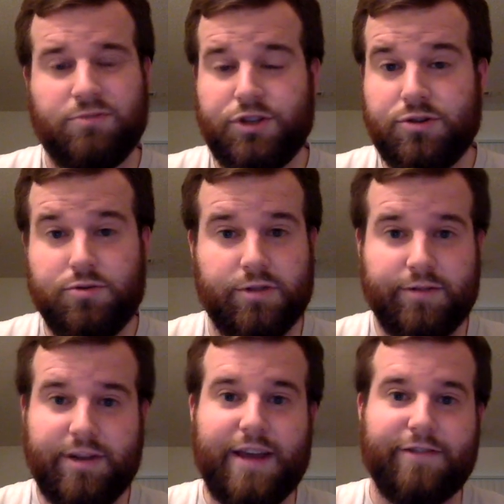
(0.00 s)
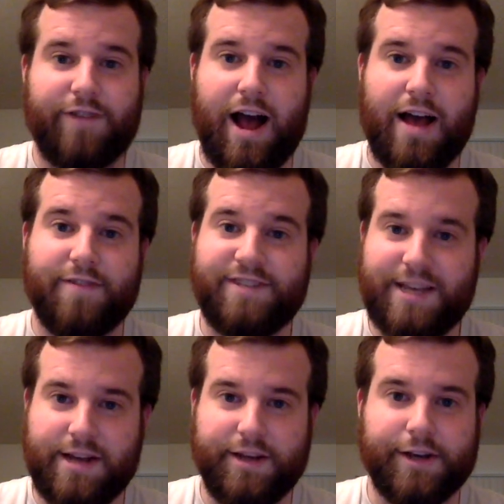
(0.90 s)
2, 3, 5,
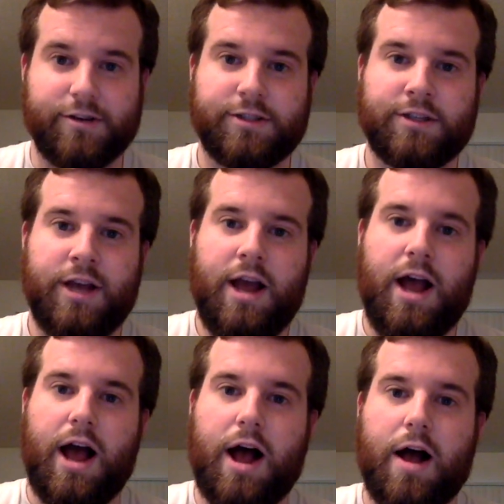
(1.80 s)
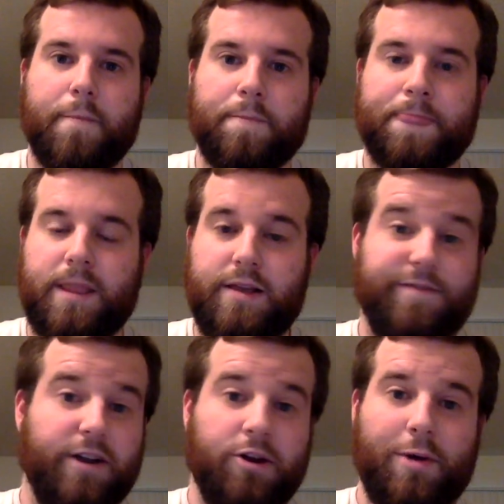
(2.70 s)
10 years. It
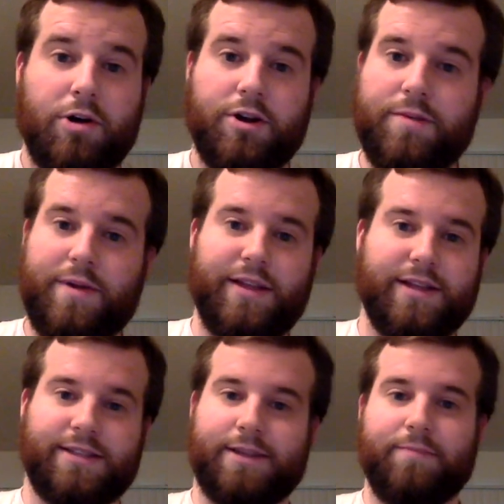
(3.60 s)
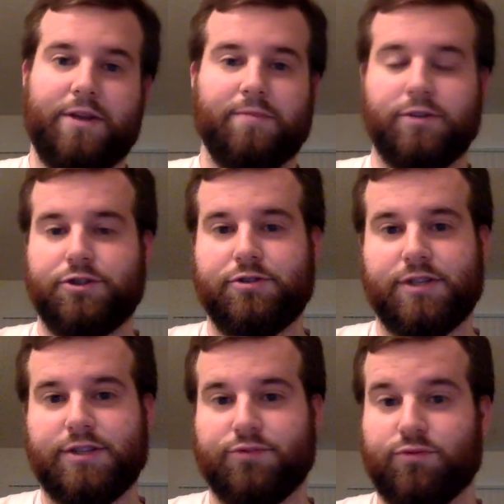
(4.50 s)
very well could be that something
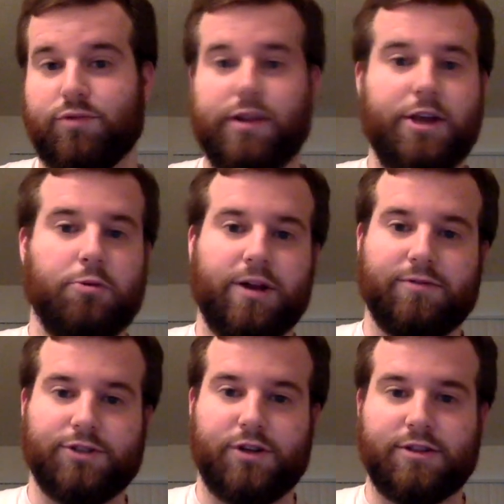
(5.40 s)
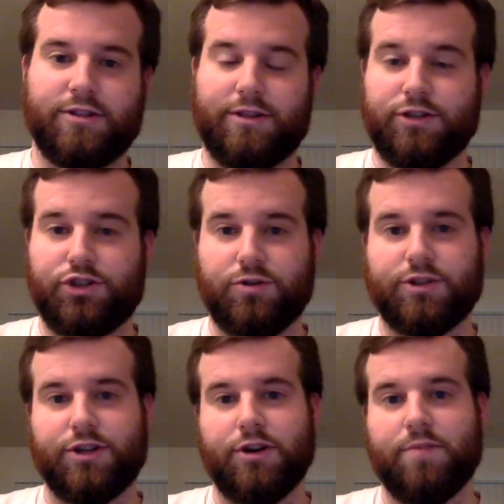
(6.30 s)
produces really quick results in the
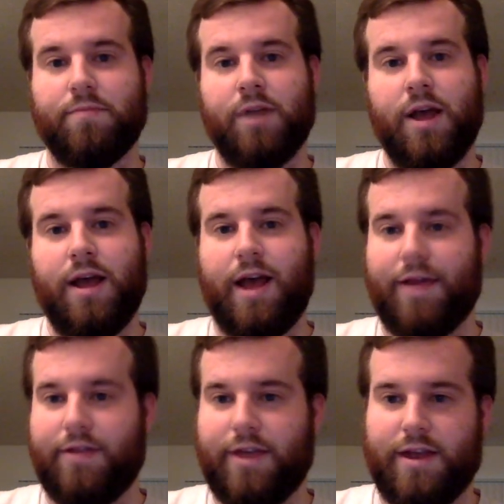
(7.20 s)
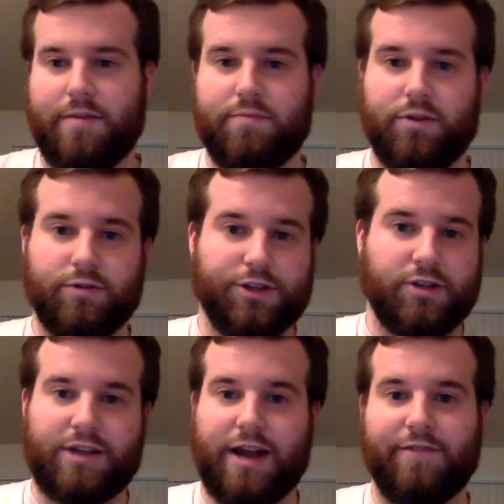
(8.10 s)
short term, and then the
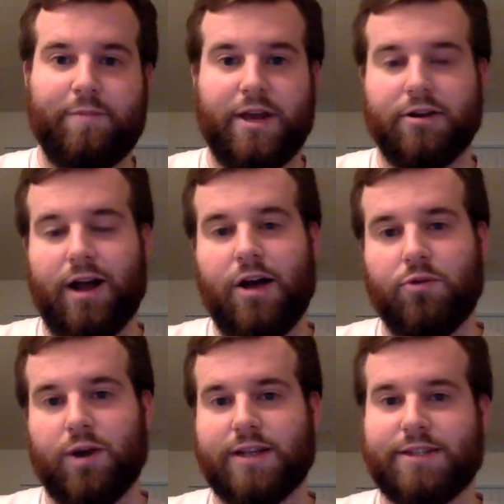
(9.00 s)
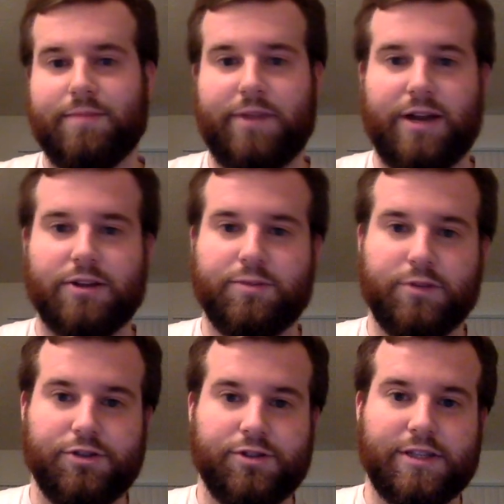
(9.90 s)
results kind of peter out, whereas something else
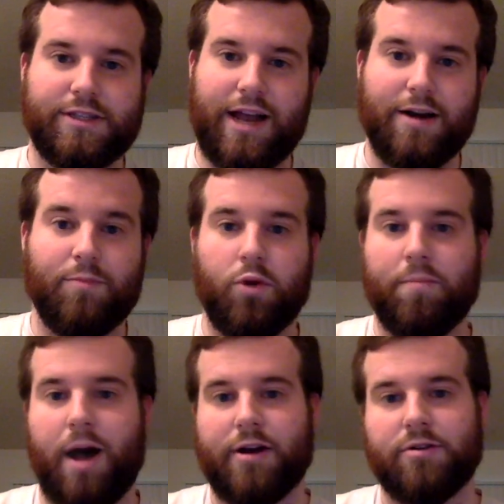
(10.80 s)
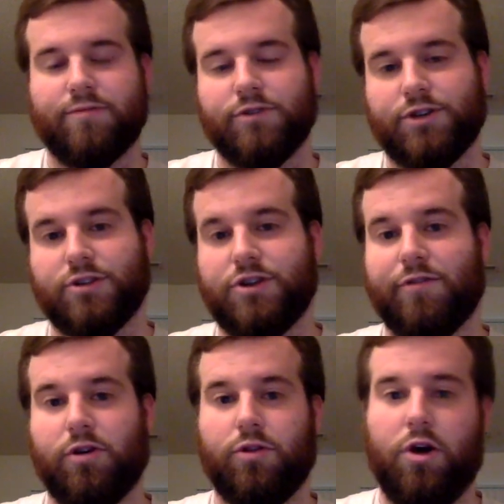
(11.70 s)
produces kind of more moderate results
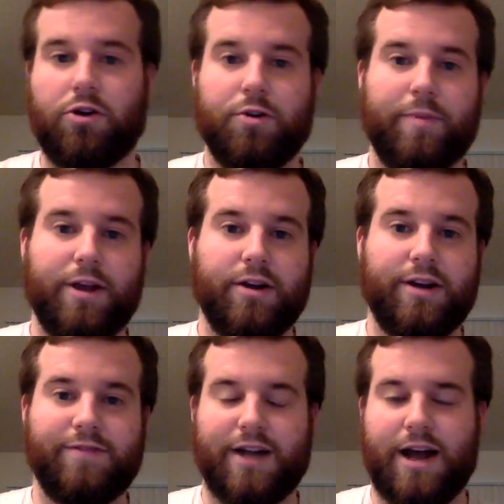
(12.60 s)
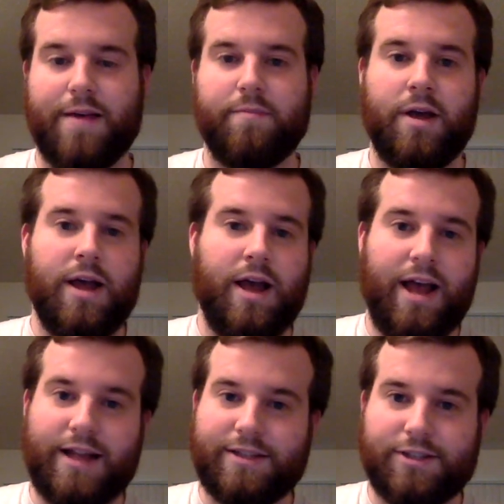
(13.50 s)
over a longer period of time.
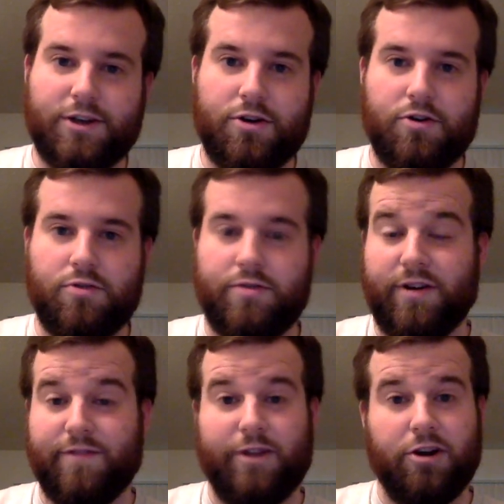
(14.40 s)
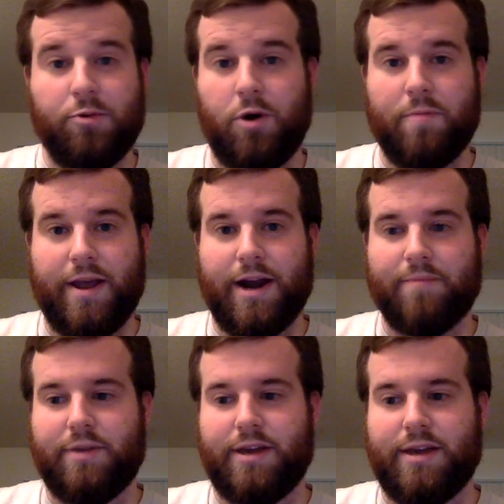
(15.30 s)
And so there very well may not
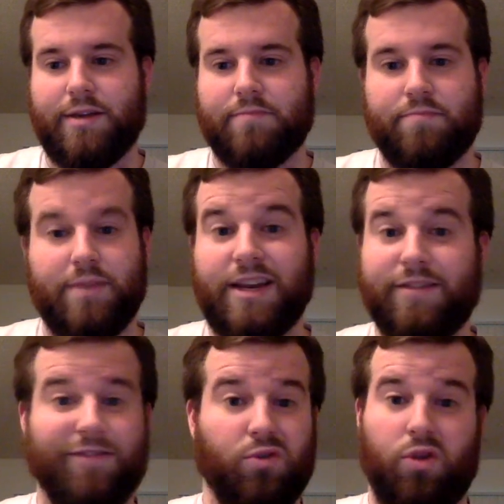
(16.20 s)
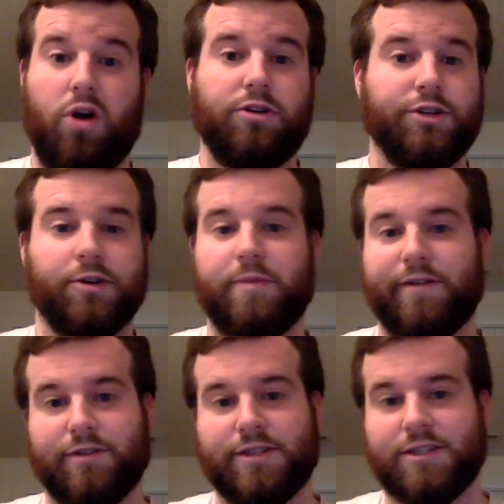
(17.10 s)
be meaningful long-term
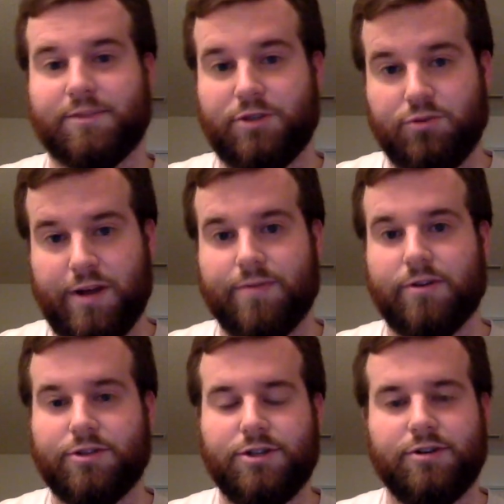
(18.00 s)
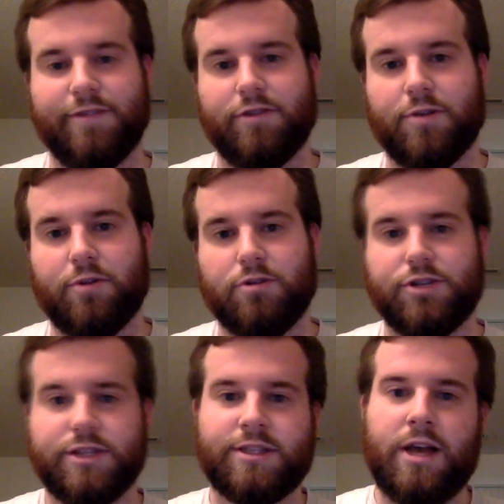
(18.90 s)
differences between those two different
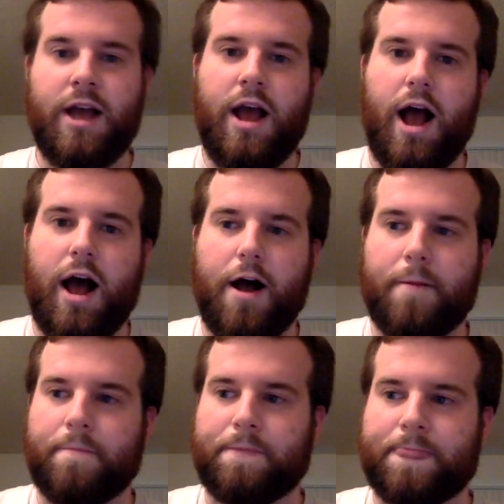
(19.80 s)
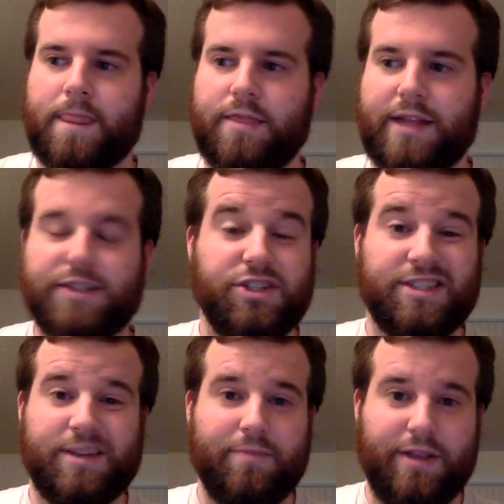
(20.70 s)
approaches. That's just
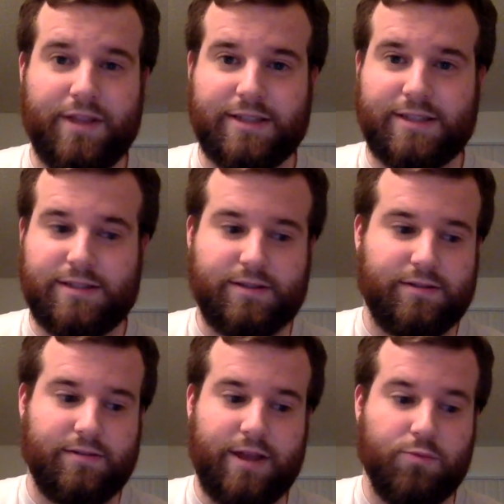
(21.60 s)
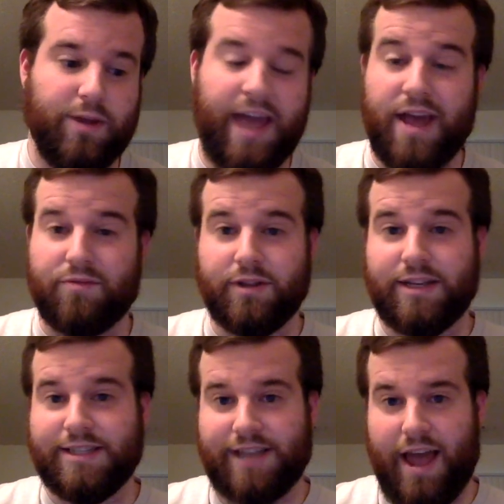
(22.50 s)
something that we can't really
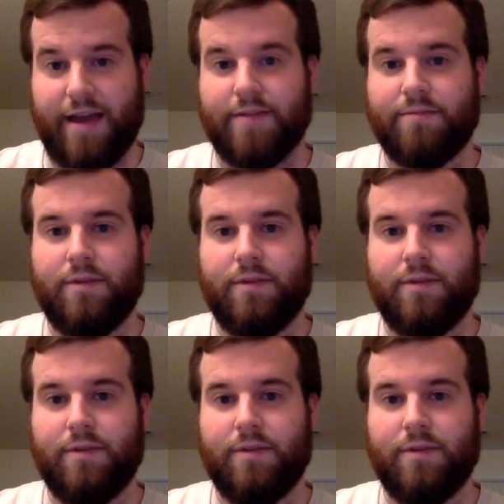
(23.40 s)
say